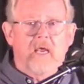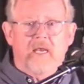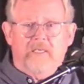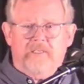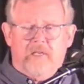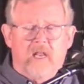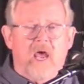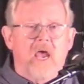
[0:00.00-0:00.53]

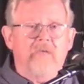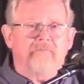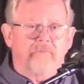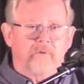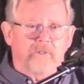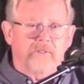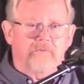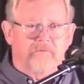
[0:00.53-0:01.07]
His life
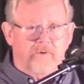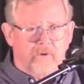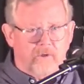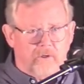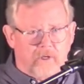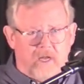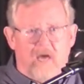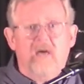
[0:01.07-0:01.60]
was
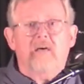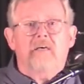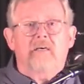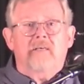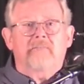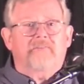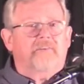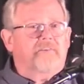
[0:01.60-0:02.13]
full
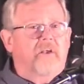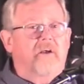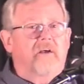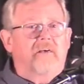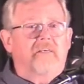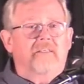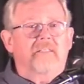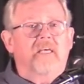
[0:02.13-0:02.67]
of
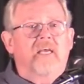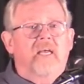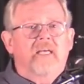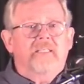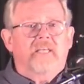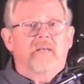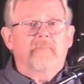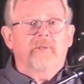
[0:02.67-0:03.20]
song.
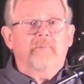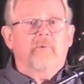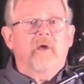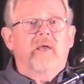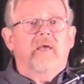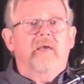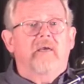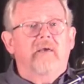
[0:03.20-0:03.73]
Tell me,
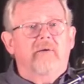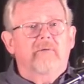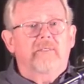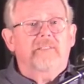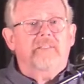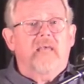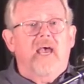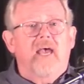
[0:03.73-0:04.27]
where
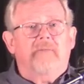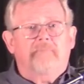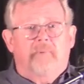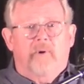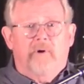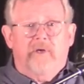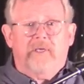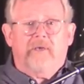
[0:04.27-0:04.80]
is that
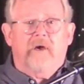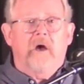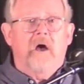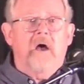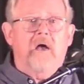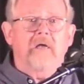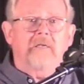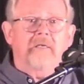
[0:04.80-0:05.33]
boy
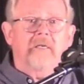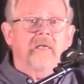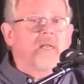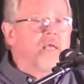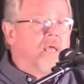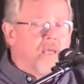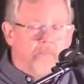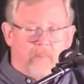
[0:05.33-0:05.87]
gone?
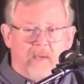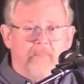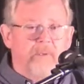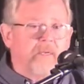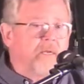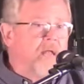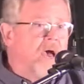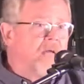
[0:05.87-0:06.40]

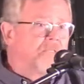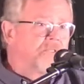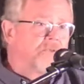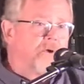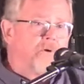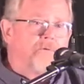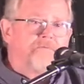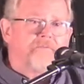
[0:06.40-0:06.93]
maybe not
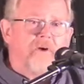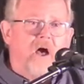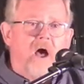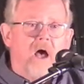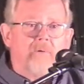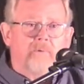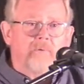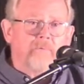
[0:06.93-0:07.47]
so
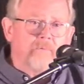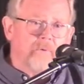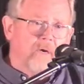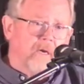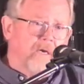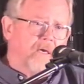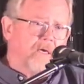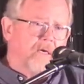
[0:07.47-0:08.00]
far
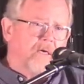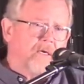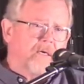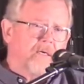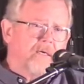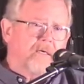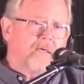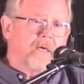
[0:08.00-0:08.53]

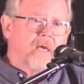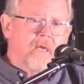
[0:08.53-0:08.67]
away.